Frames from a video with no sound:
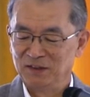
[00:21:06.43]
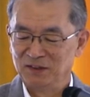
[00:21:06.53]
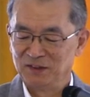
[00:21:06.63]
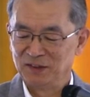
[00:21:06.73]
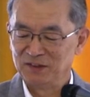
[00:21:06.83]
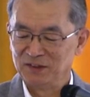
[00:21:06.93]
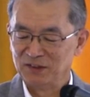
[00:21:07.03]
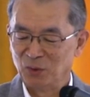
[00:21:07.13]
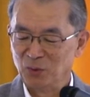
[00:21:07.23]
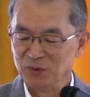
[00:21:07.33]
This is
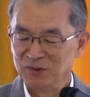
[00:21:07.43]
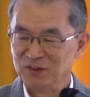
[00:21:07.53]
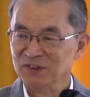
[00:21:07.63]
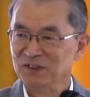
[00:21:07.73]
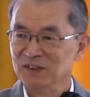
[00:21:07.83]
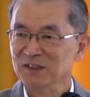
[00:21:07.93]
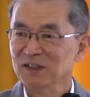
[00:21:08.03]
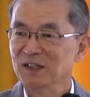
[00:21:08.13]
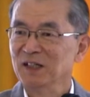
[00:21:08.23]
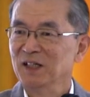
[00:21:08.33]
a holy city,
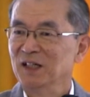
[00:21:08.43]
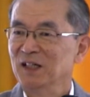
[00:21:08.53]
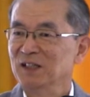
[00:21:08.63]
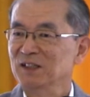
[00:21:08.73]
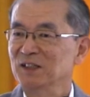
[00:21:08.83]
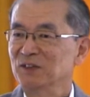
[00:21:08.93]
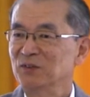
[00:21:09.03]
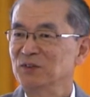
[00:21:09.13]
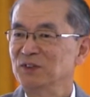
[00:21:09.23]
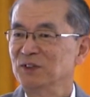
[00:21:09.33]
and
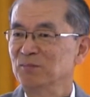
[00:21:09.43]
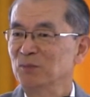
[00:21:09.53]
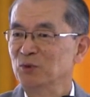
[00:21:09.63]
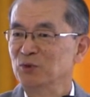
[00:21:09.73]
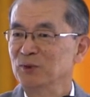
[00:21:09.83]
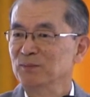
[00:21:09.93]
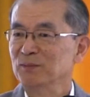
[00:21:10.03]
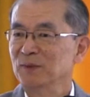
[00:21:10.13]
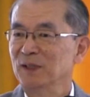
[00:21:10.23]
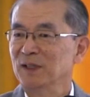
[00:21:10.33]
Christian, Muslim,
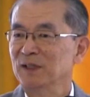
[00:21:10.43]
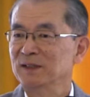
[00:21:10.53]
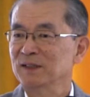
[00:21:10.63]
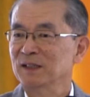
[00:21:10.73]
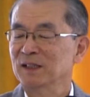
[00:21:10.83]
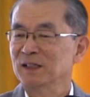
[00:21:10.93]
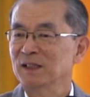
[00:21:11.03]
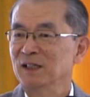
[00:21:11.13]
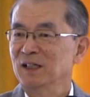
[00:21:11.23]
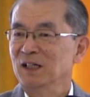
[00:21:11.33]
and
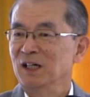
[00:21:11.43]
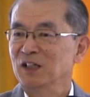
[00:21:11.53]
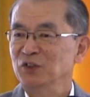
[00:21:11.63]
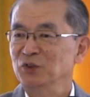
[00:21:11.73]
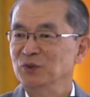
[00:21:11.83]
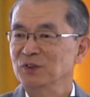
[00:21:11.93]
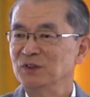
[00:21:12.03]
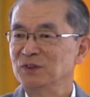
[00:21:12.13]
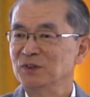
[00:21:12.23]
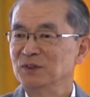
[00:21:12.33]

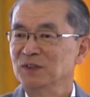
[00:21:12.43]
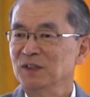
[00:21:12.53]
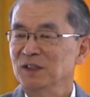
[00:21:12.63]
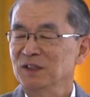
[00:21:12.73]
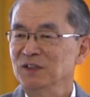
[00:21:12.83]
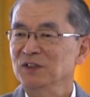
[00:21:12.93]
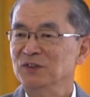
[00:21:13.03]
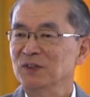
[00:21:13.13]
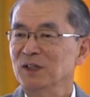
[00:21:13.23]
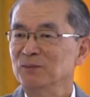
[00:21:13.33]
Jewish need
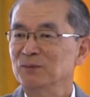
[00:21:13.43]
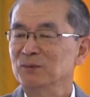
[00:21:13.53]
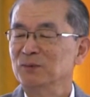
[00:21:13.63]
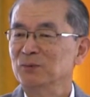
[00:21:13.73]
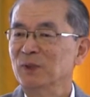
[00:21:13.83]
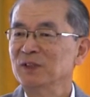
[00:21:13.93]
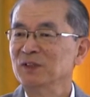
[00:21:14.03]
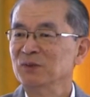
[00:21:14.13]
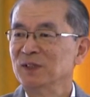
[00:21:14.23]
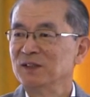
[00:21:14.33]
to have one
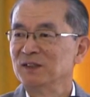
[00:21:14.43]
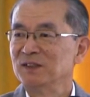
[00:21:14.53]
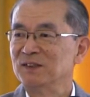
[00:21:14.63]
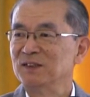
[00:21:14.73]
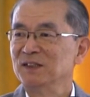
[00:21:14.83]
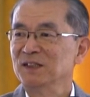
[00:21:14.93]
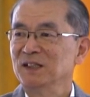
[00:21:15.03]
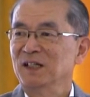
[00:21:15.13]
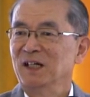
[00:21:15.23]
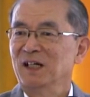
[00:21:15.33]
united
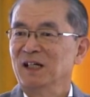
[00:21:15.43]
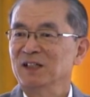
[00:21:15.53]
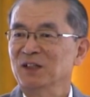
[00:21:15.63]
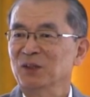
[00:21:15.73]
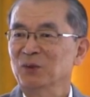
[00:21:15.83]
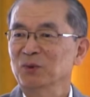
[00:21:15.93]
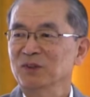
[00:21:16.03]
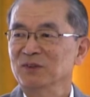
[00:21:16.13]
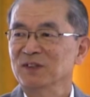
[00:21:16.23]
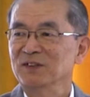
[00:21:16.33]
and holy
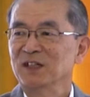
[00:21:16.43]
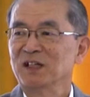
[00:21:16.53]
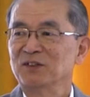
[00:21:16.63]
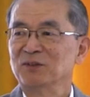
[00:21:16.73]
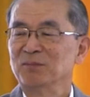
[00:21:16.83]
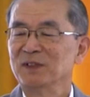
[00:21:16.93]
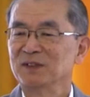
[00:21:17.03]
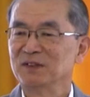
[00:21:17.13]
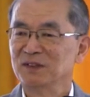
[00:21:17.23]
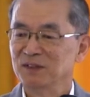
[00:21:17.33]
ground. They had to
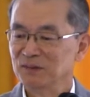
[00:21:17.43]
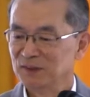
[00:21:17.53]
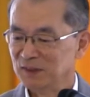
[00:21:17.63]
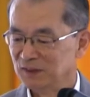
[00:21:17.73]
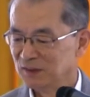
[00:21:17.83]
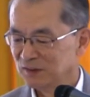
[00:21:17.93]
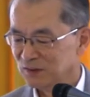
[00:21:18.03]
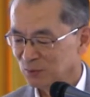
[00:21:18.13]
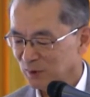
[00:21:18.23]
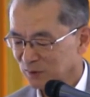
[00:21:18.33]
make, this
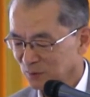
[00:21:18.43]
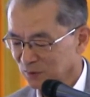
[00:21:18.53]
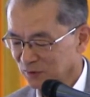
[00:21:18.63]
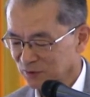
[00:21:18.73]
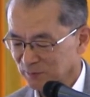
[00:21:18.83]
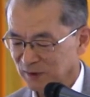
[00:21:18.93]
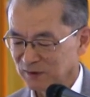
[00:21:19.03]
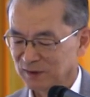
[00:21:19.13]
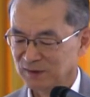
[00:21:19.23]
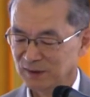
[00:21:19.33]
is what God
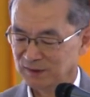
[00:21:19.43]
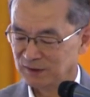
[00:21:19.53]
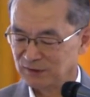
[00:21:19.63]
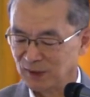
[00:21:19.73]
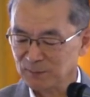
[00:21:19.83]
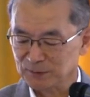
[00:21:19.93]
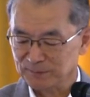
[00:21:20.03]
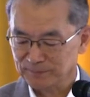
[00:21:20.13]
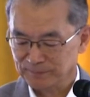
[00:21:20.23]
expected. It didn't happen.